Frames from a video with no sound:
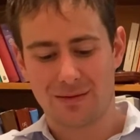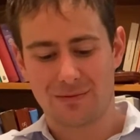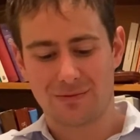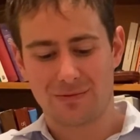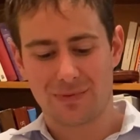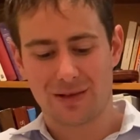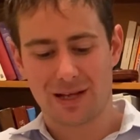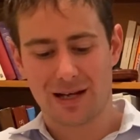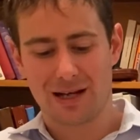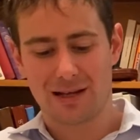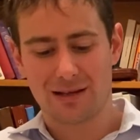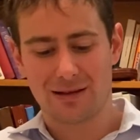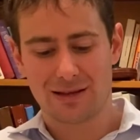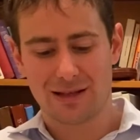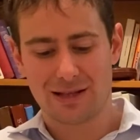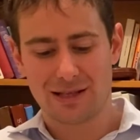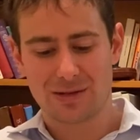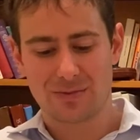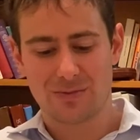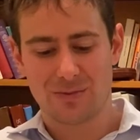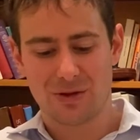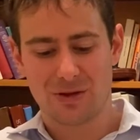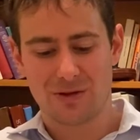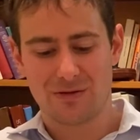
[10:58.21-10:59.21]
Now
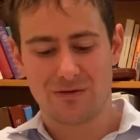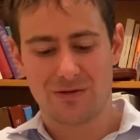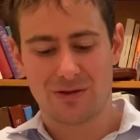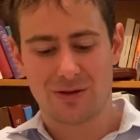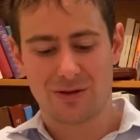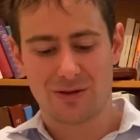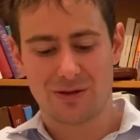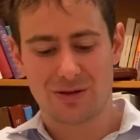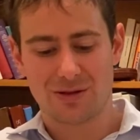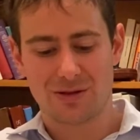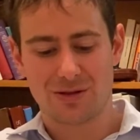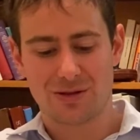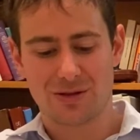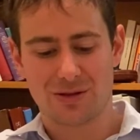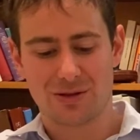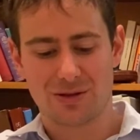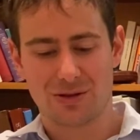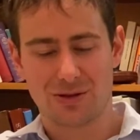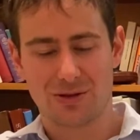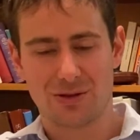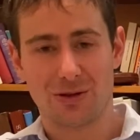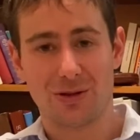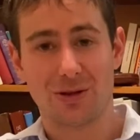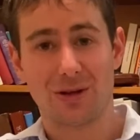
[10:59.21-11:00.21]
let's move on
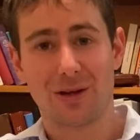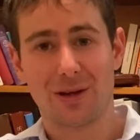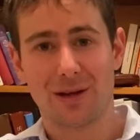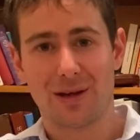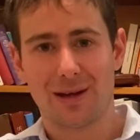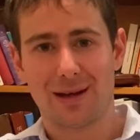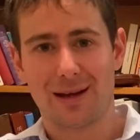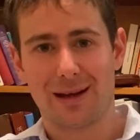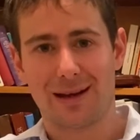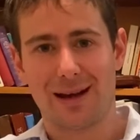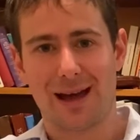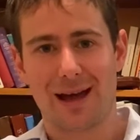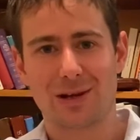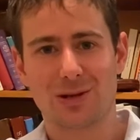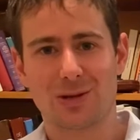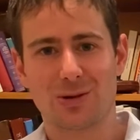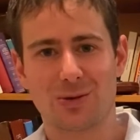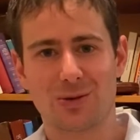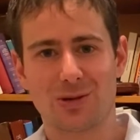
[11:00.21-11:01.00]
to an actual